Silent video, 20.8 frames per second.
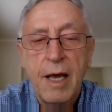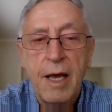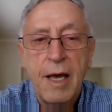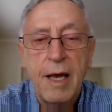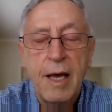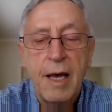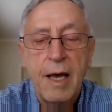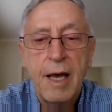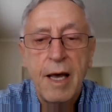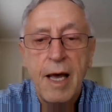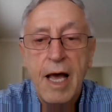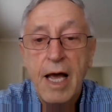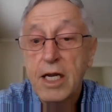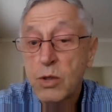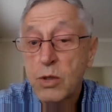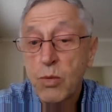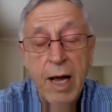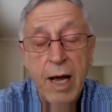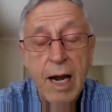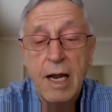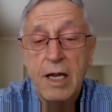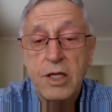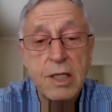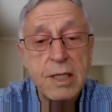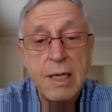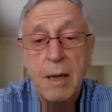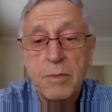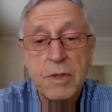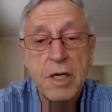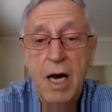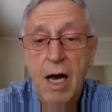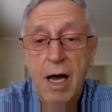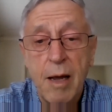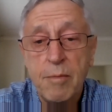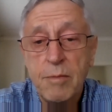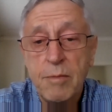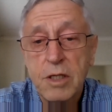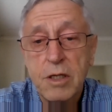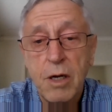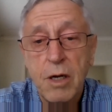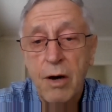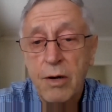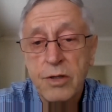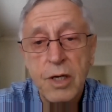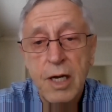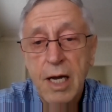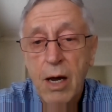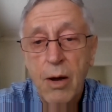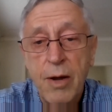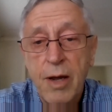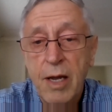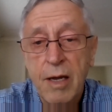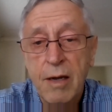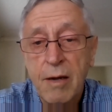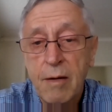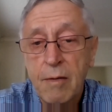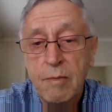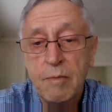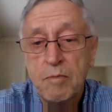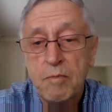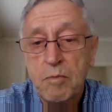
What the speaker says: as well as sometimes ongoing